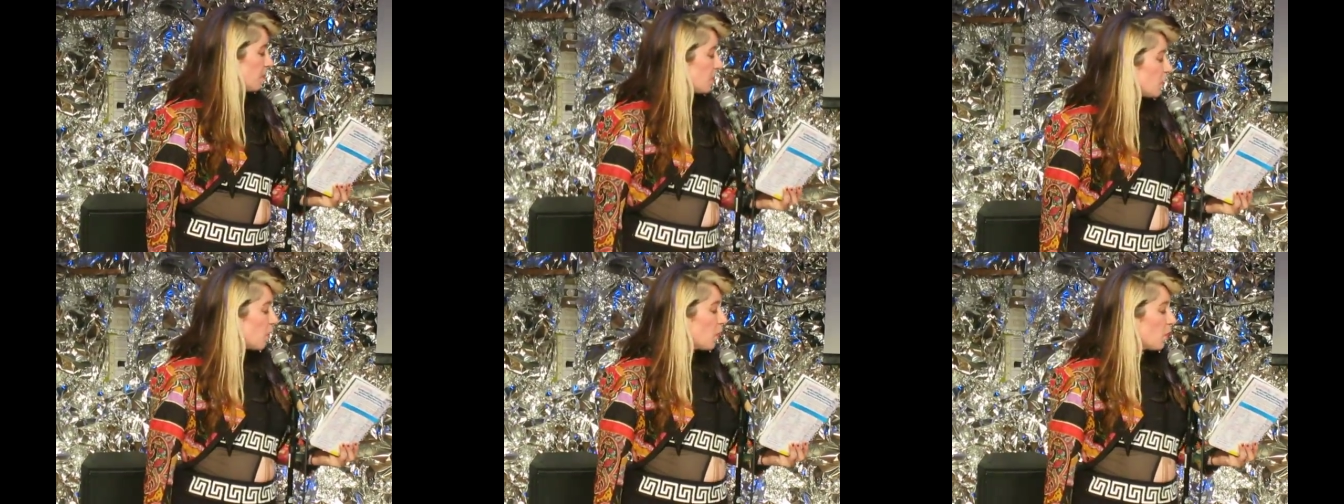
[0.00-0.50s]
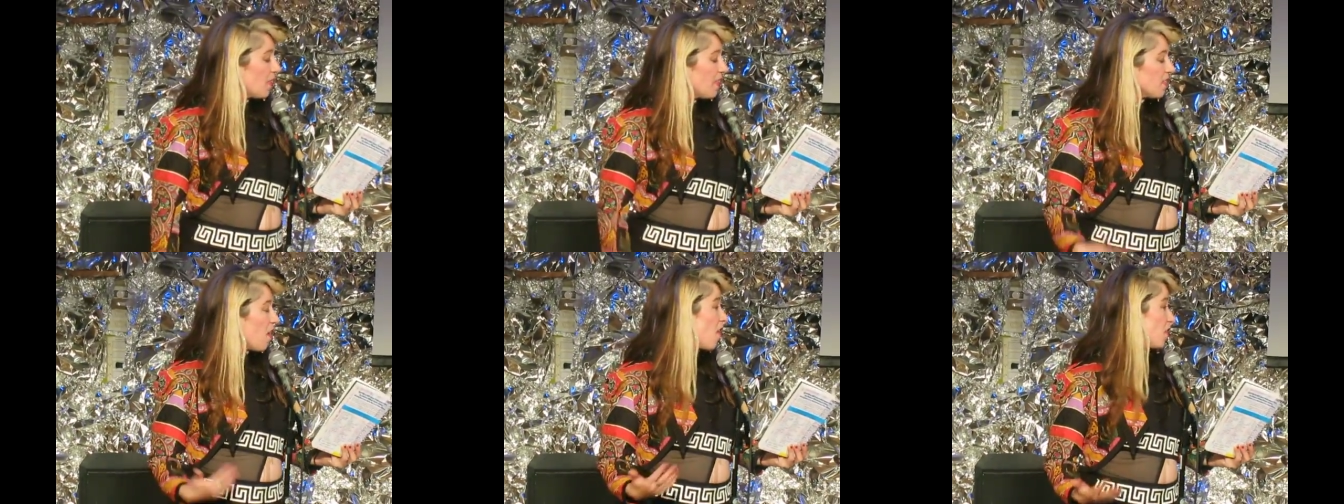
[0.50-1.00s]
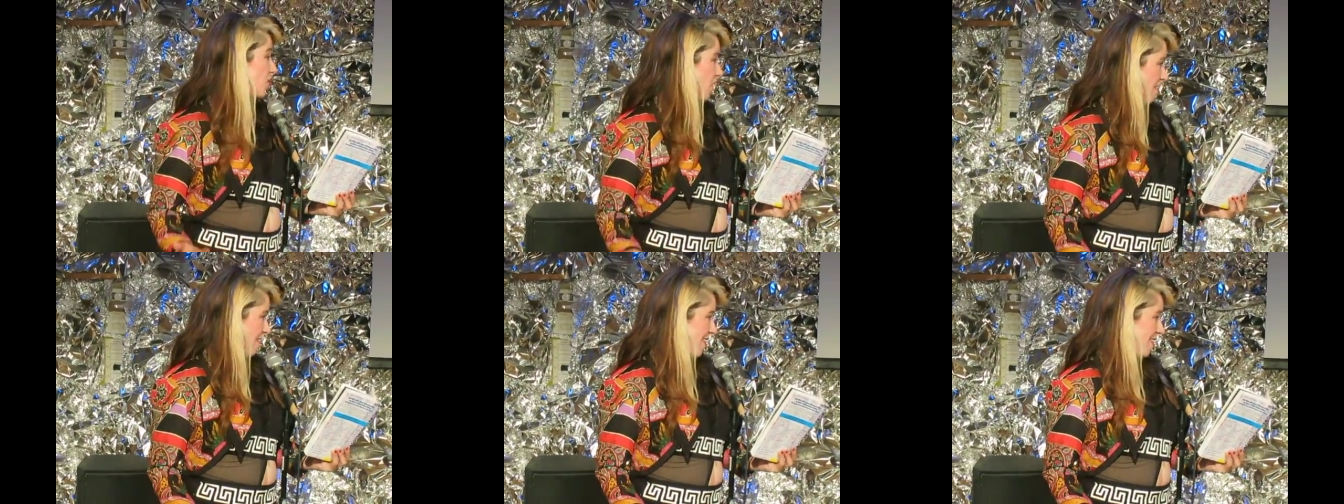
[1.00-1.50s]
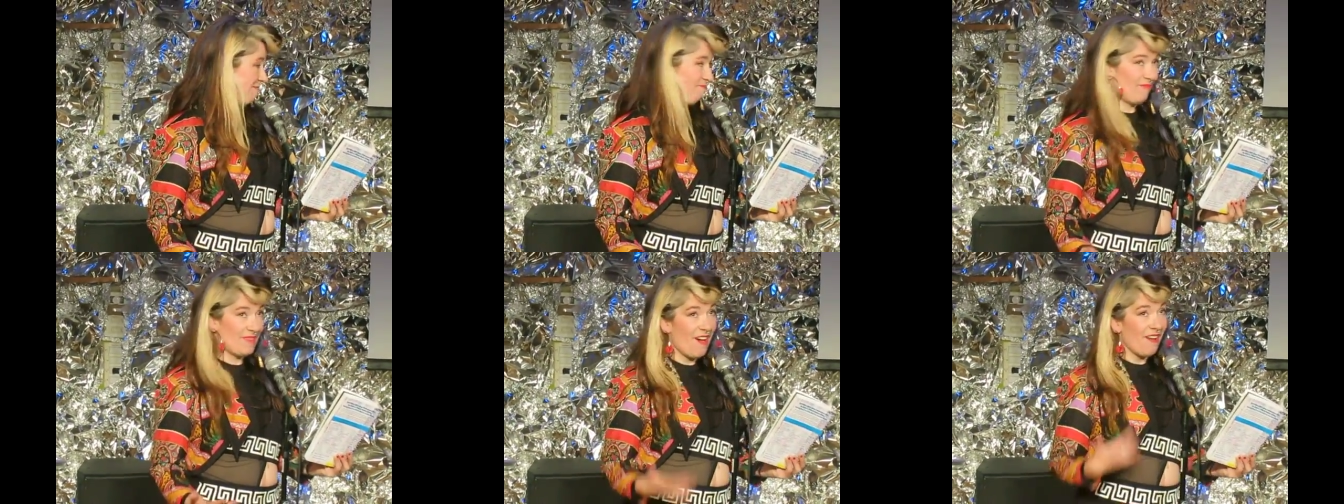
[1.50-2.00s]
So when this all started,
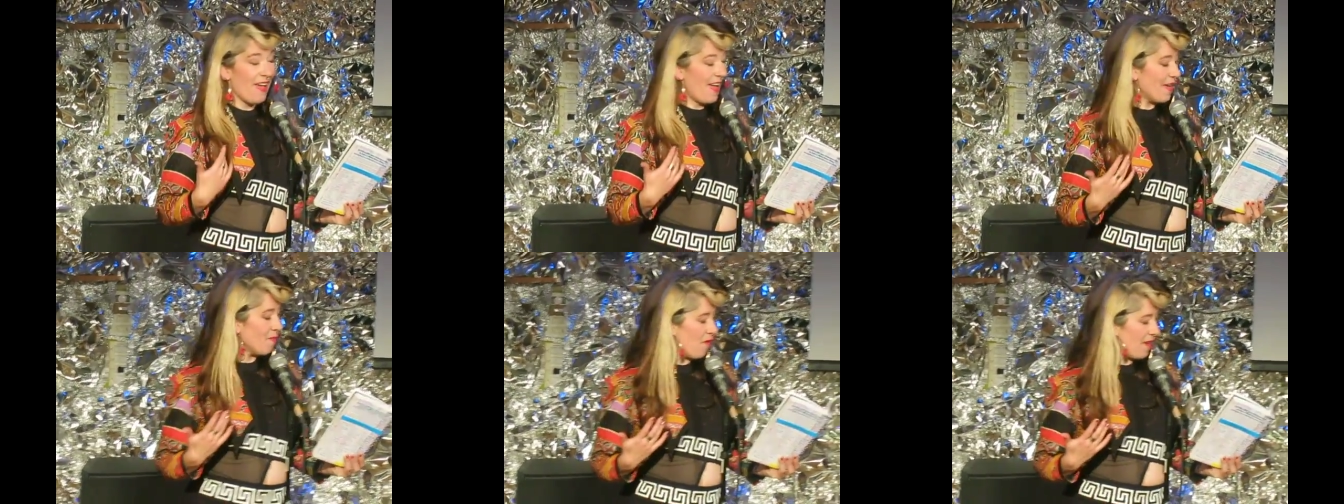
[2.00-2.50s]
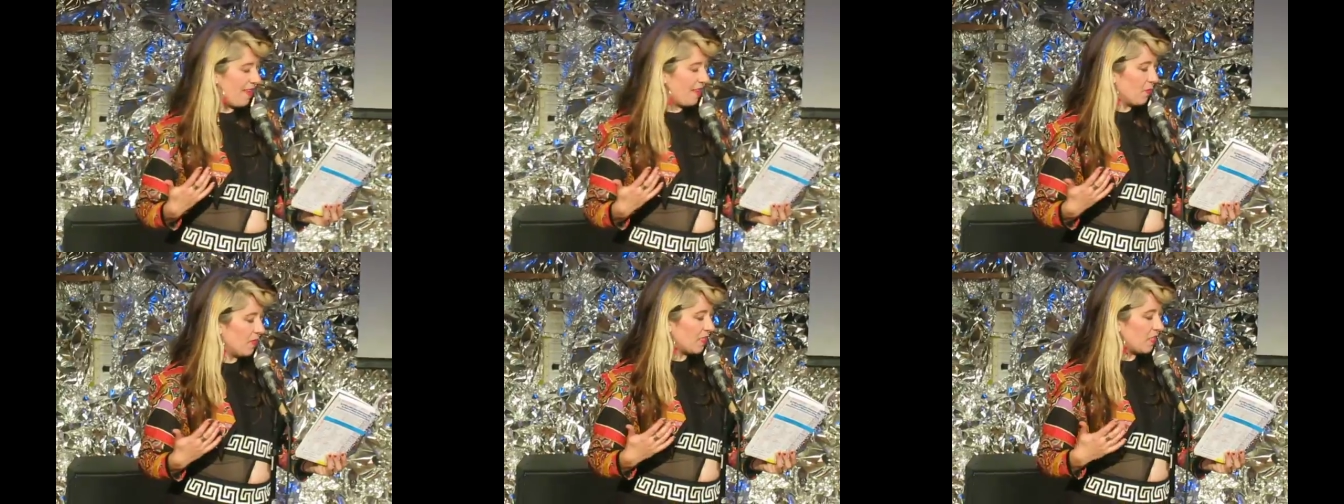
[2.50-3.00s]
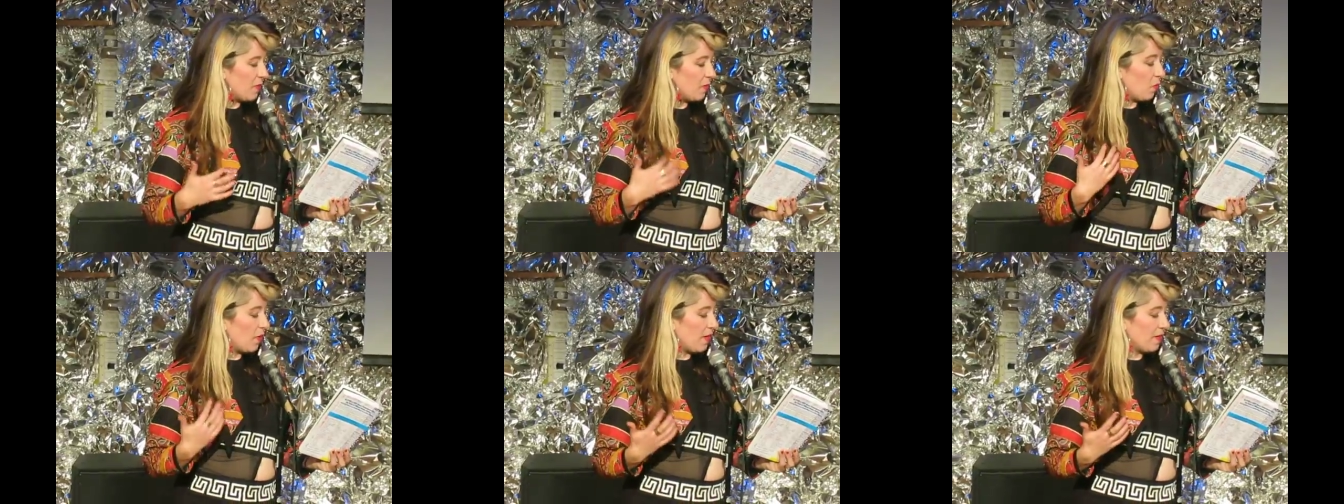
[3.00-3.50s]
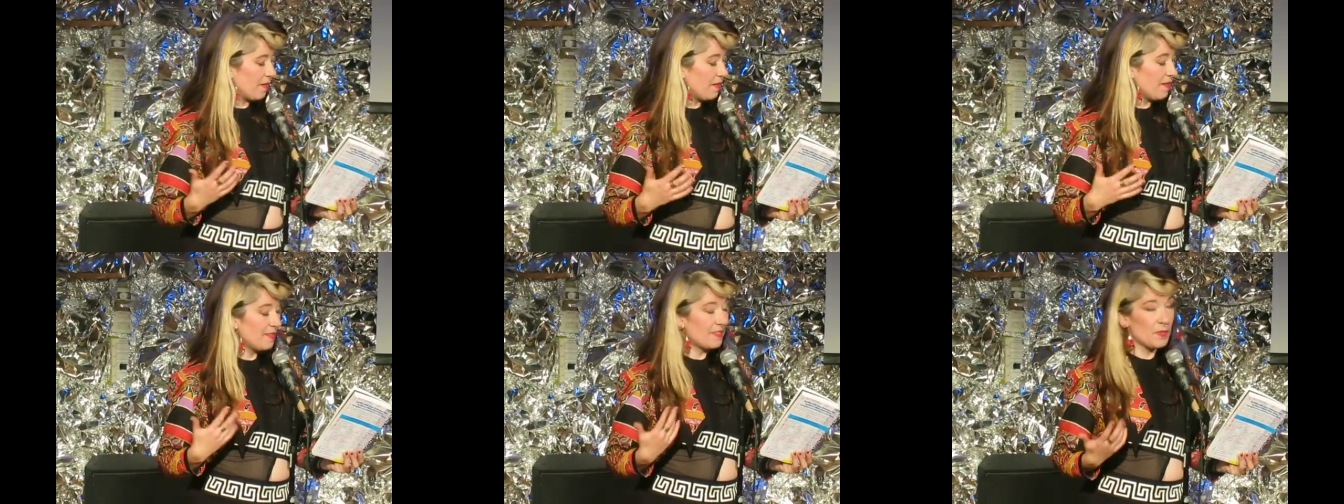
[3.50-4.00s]
all I wanted was to be
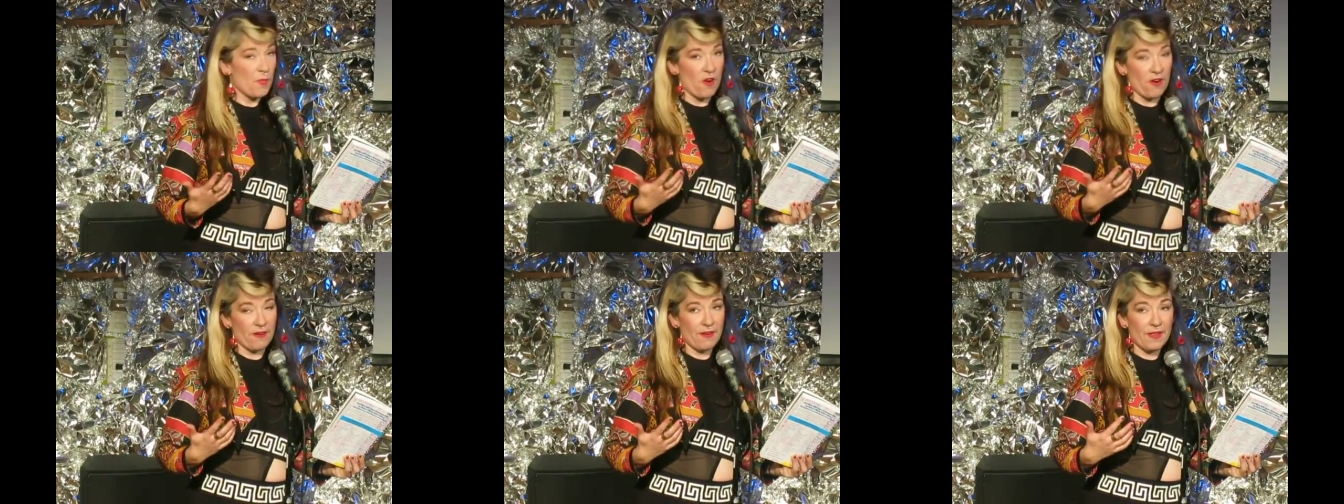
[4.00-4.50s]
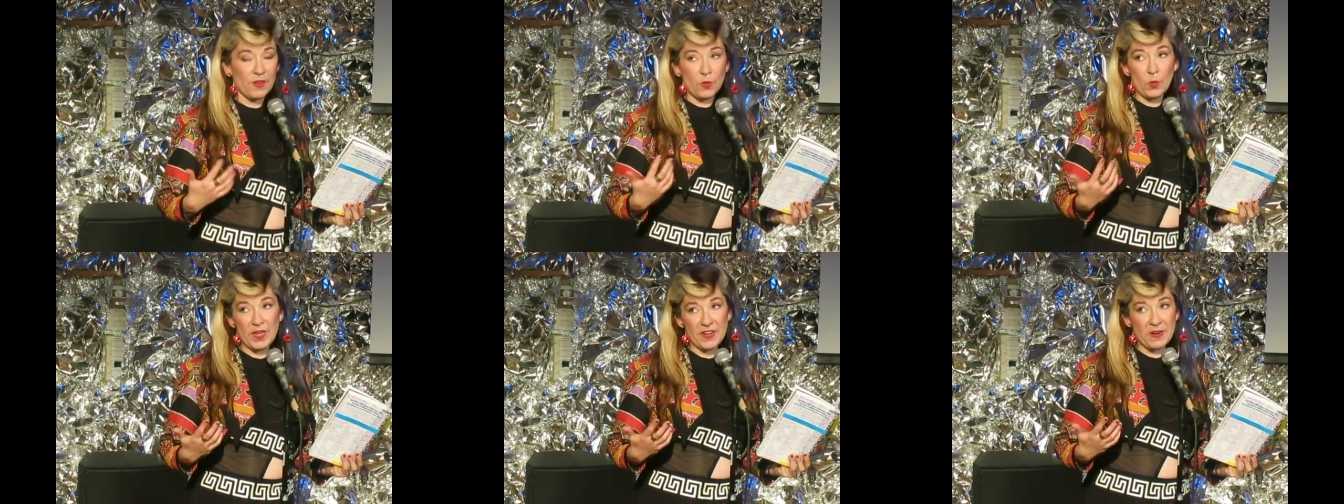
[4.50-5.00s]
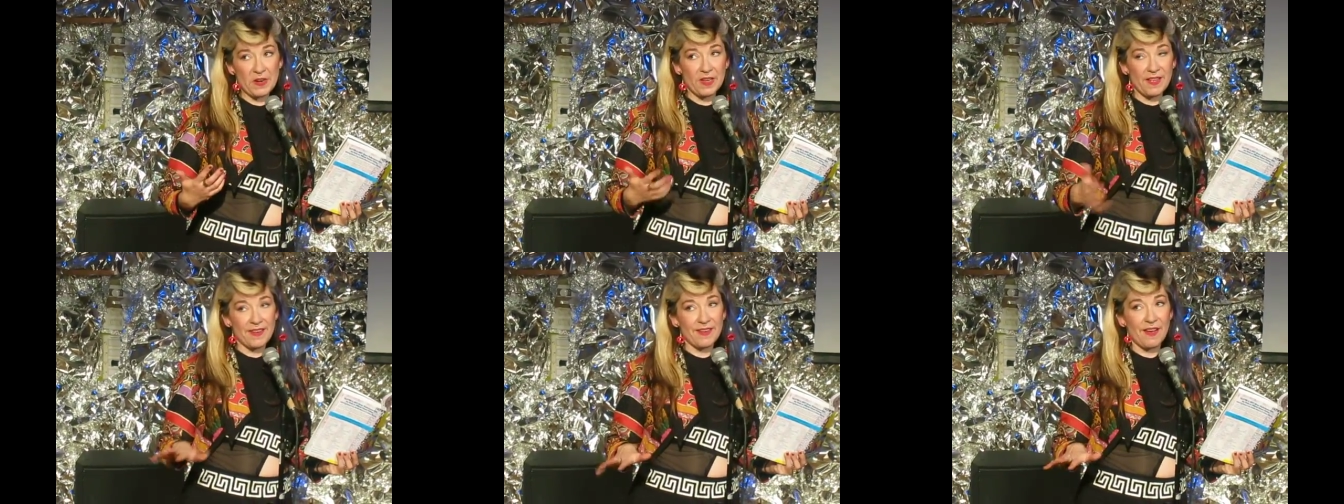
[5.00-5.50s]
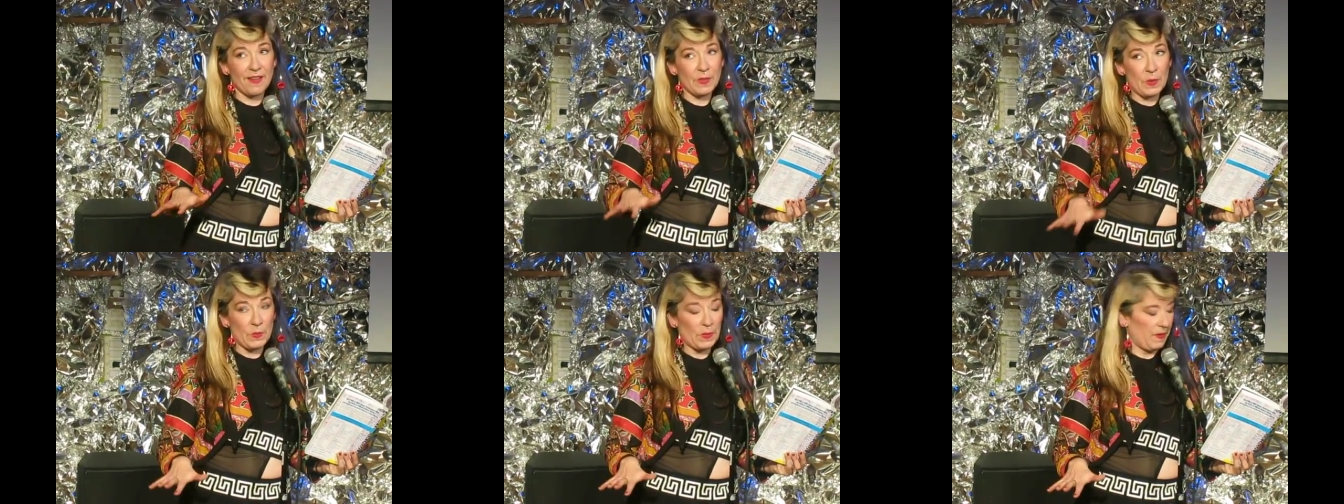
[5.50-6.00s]
weird, smart, queer, and not
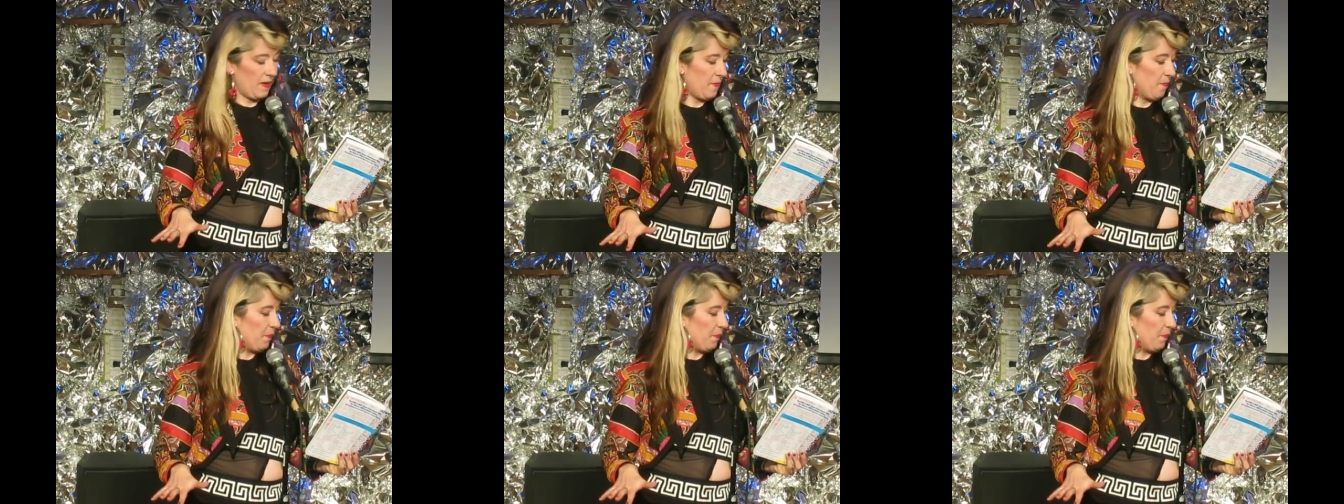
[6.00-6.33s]
lonely.